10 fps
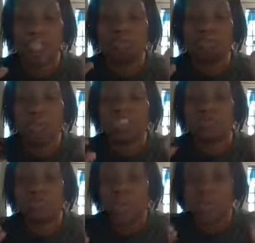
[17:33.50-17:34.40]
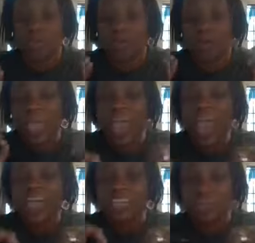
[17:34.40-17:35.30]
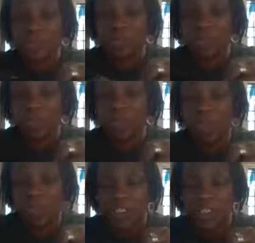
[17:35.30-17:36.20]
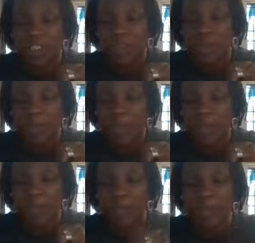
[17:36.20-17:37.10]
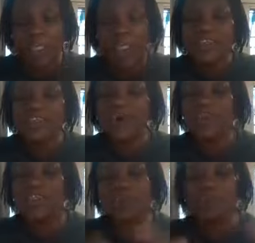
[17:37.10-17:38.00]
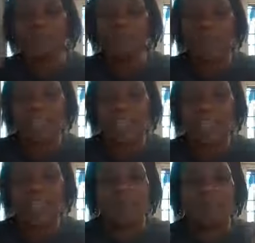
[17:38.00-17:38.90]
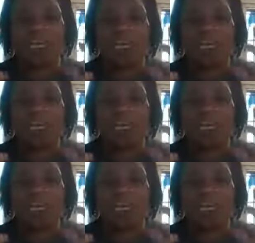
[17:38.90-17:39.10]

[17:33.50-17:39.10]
guess what scripture has those three words in it. Okay, so it's a really fun game.